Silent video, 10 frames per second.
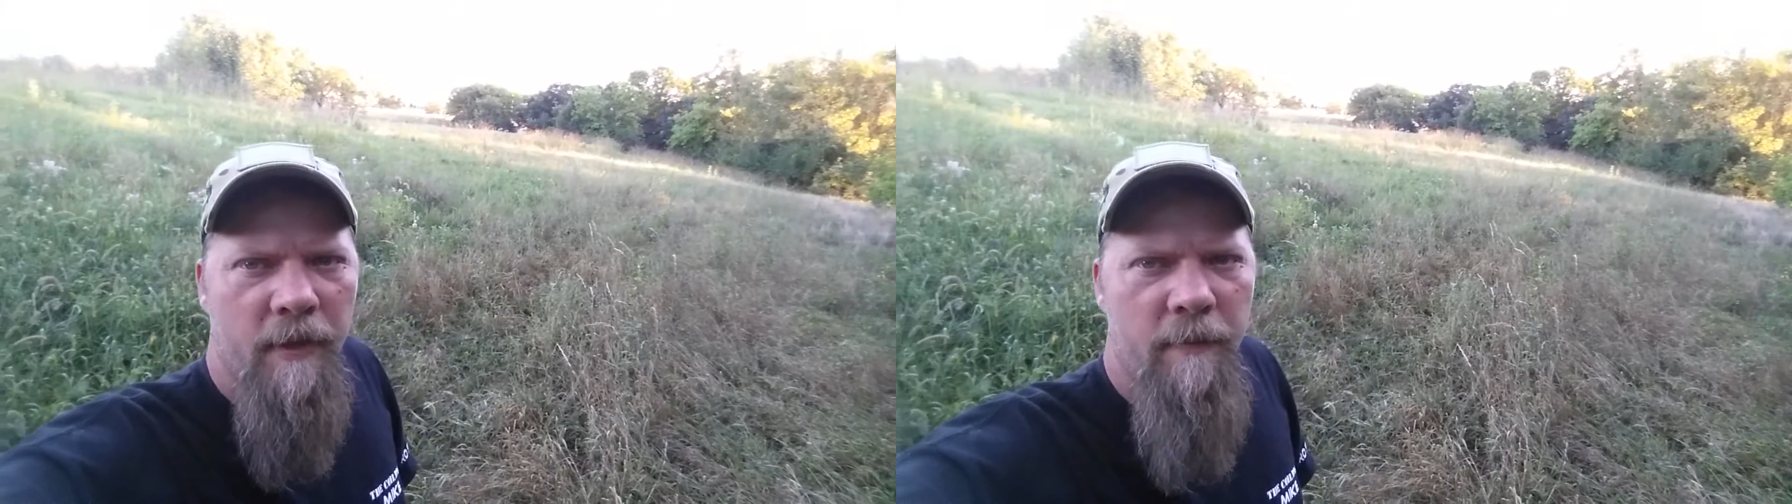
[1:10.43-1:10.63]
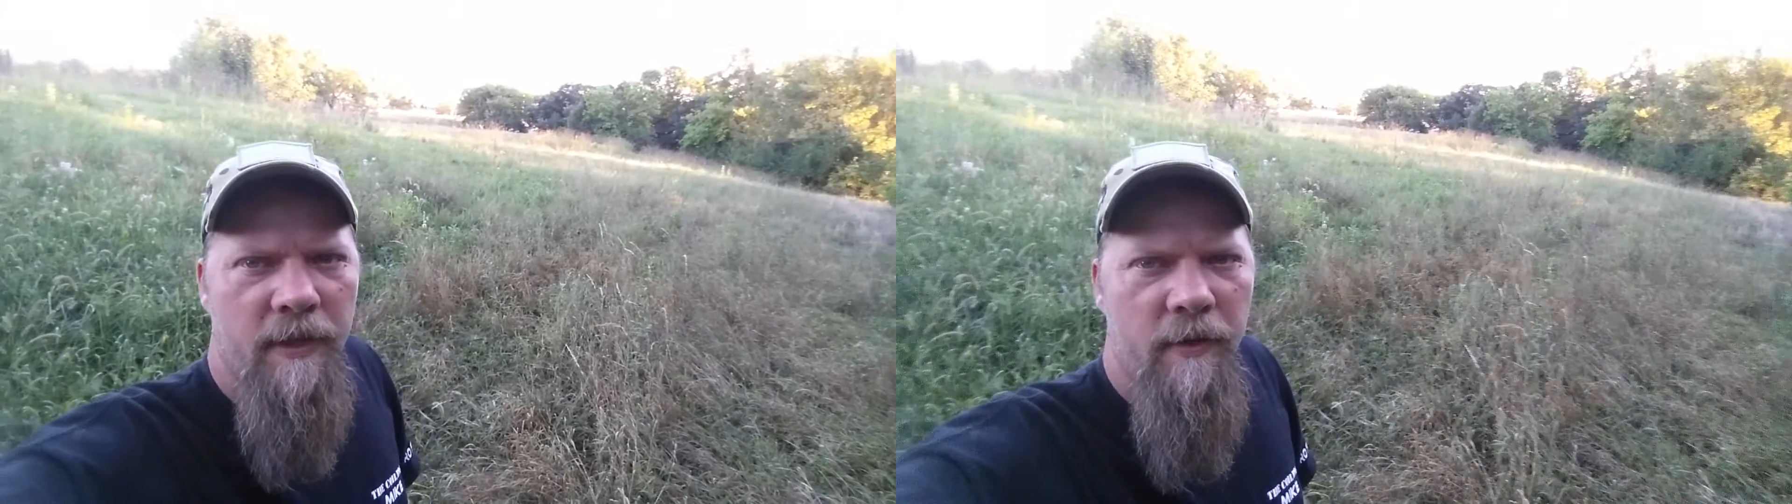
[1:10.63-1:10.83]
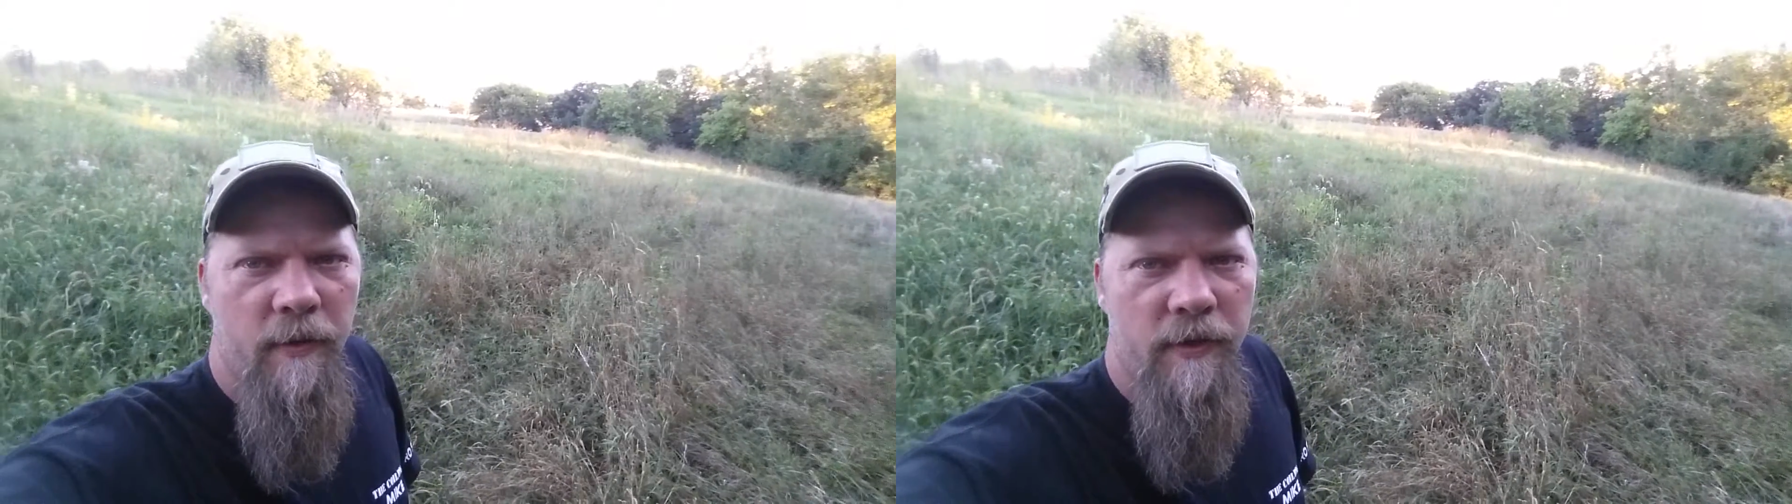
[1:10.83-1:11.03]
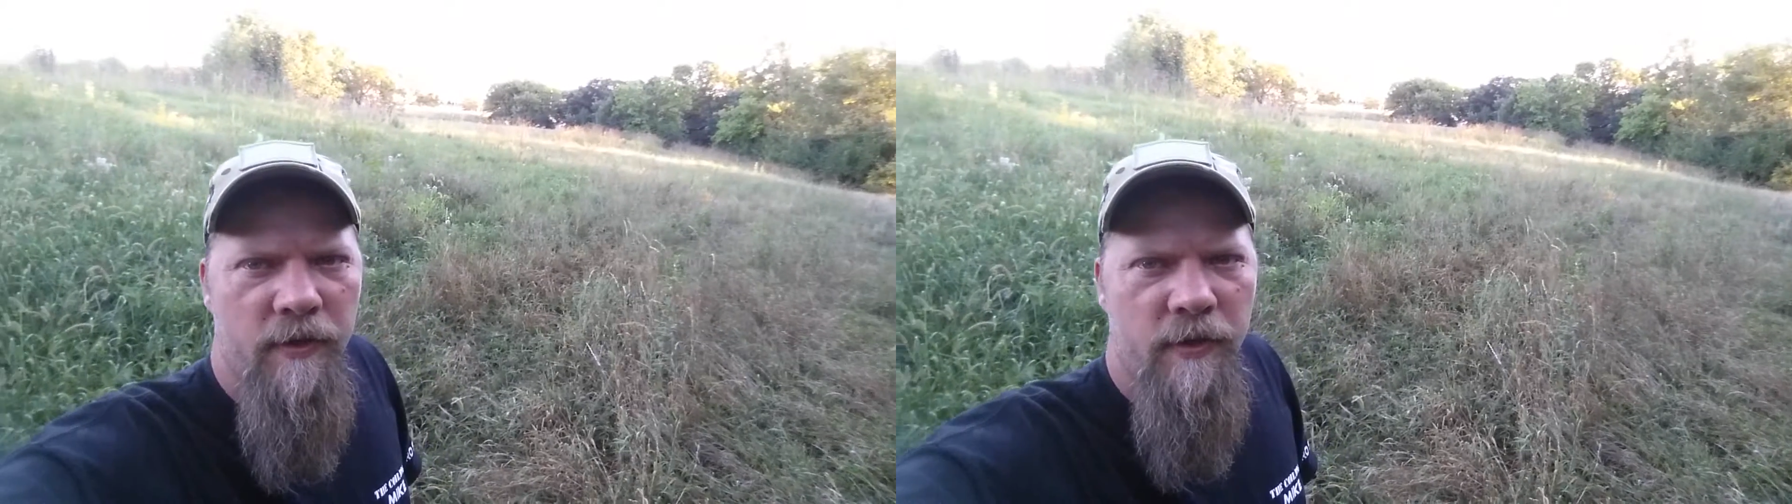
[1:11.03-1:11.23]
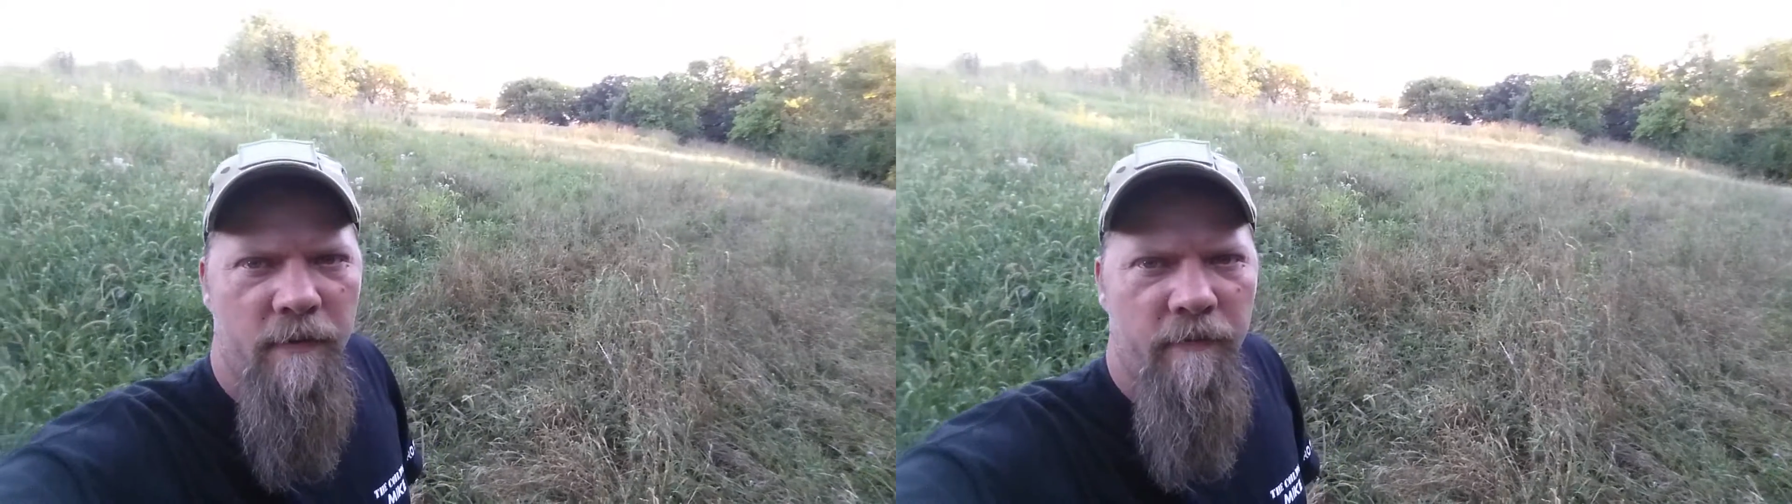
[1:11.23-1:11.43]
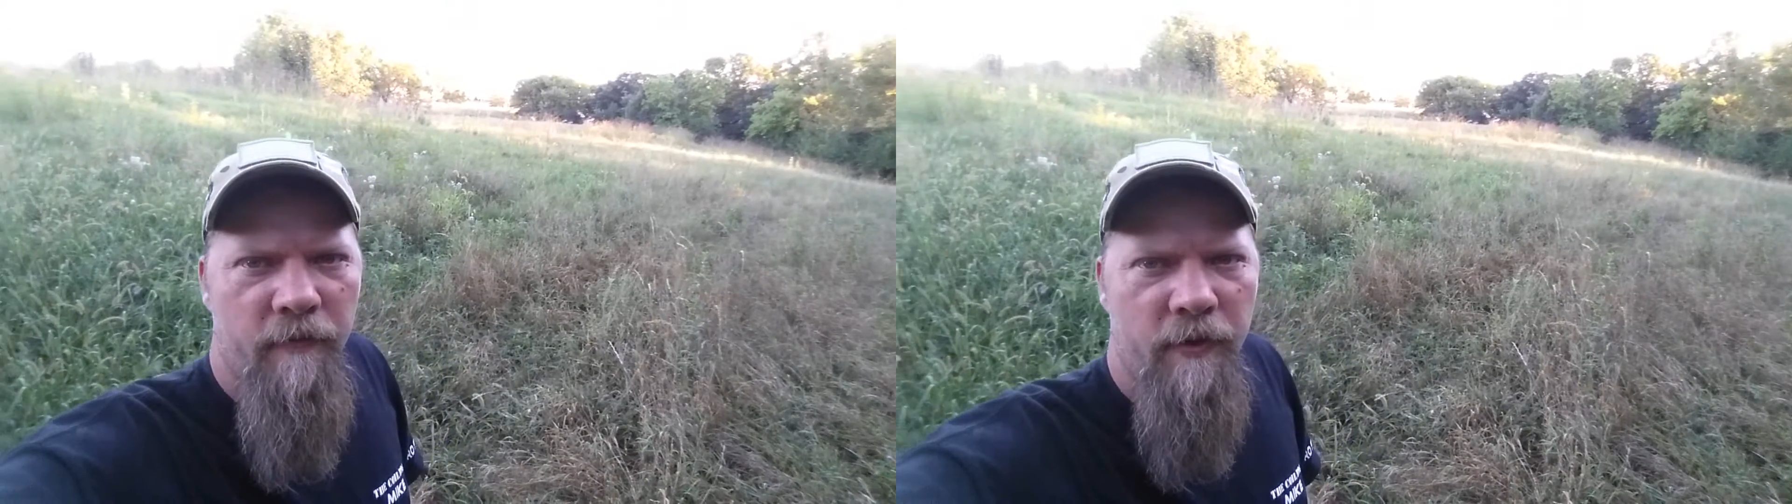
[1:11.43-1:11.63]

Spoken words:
going to be doing some